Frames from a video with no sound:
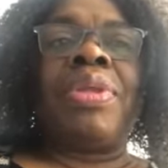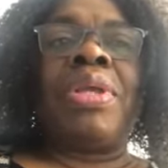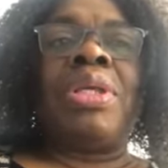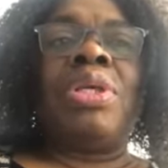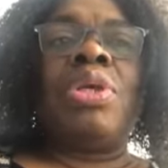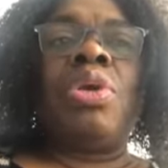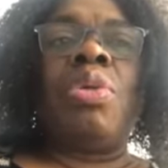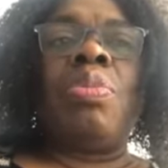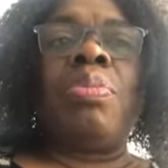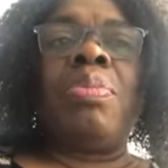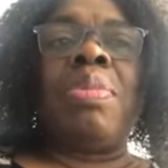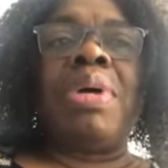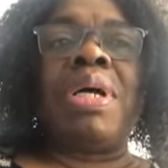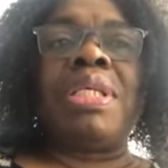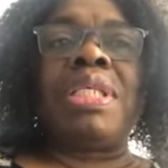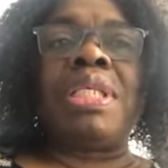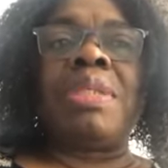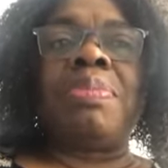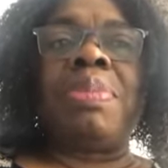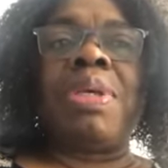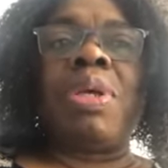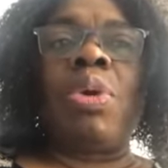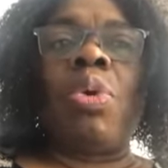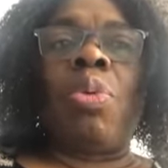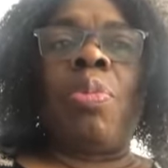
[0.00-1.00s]
you
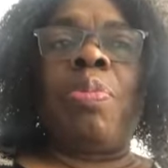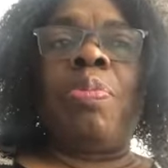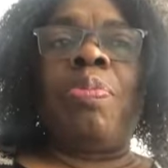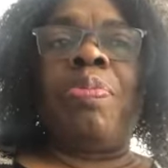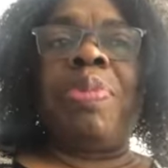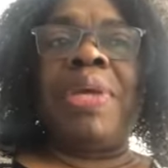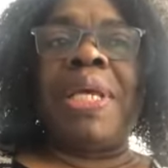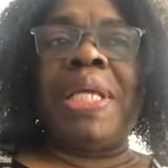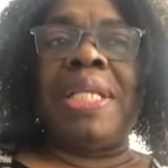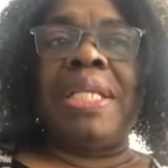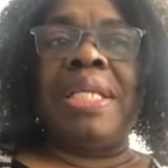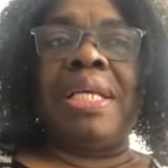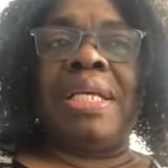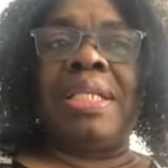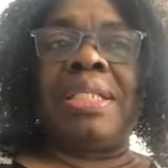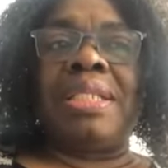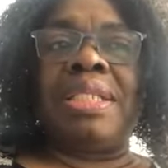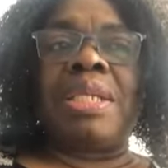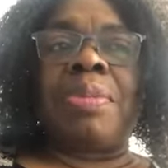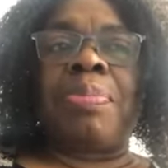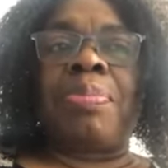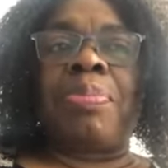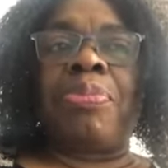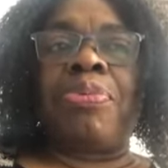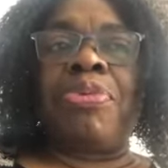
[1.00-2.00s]
must be obedient
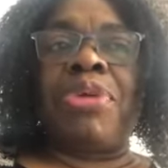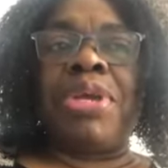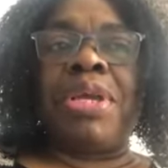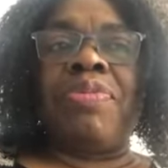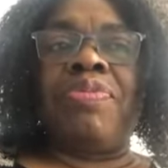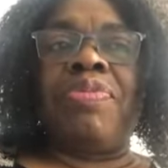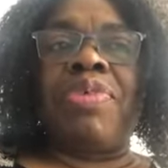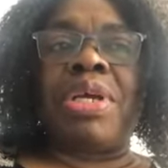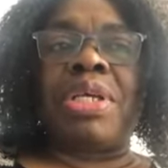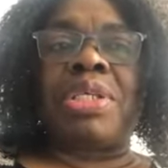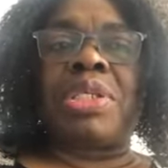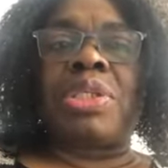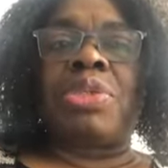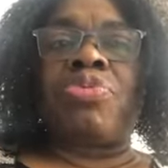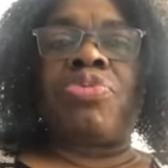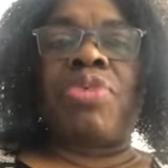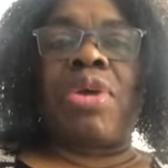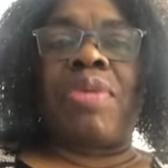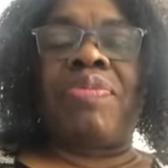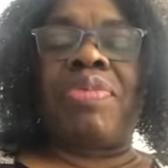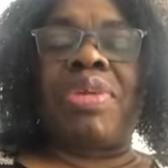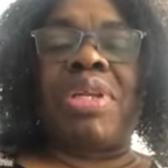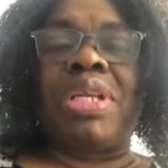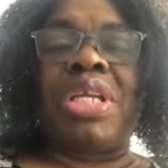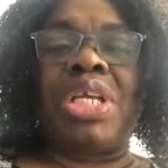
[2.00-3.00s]
to previous
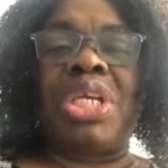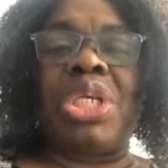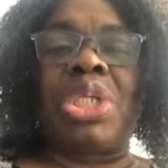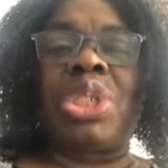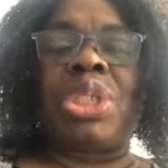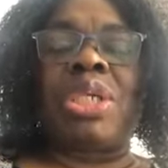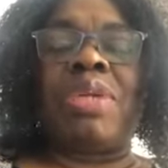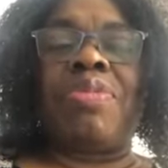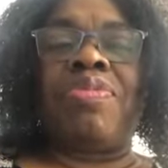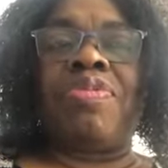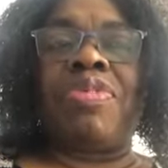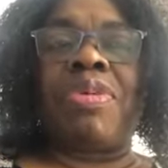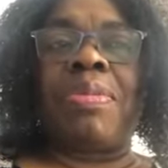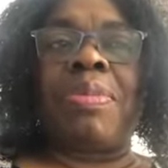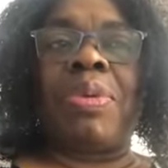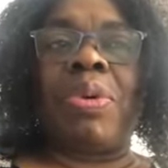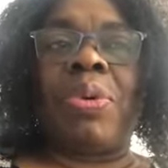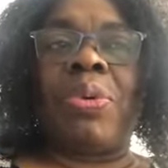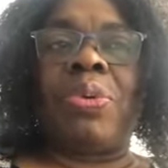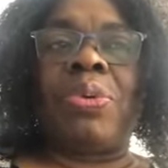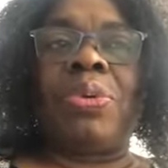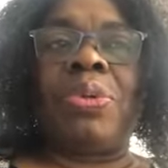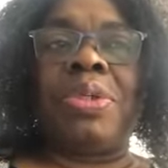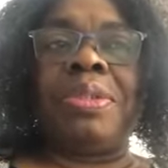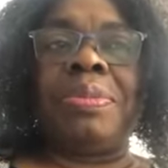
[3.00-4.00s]
revelation from
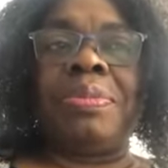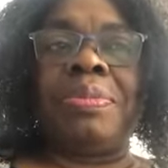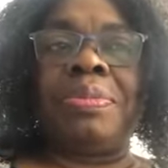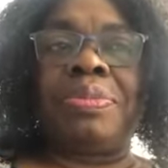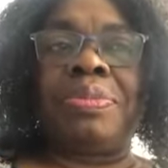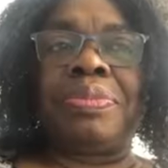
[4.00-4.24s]
God